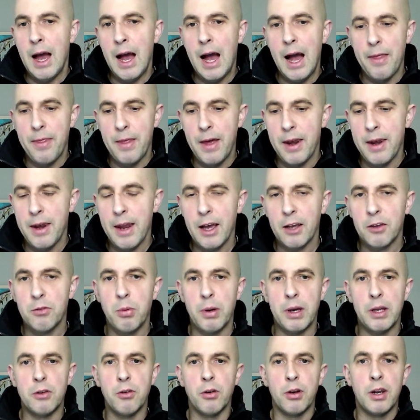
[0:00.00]
and then next
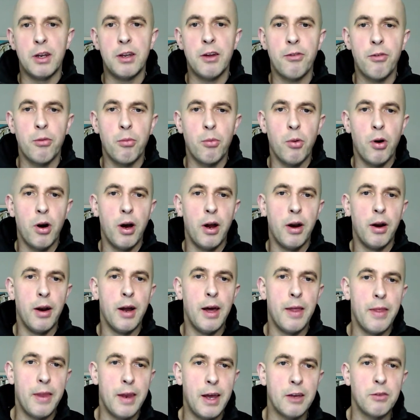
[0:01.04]
week doing a different one,
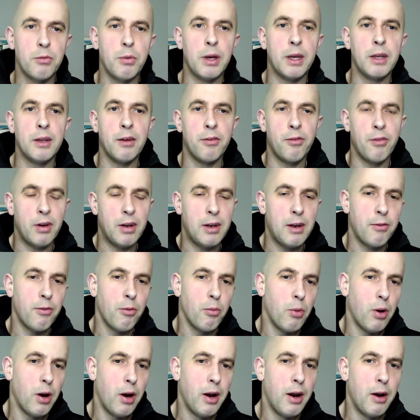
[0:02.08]
and the next week
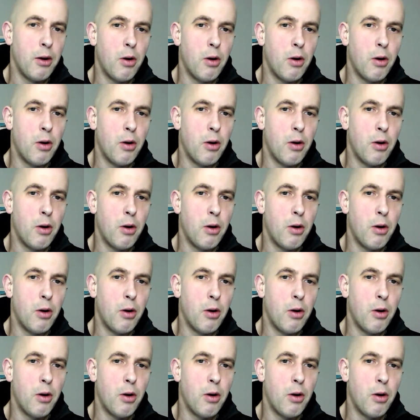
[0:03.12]
different one,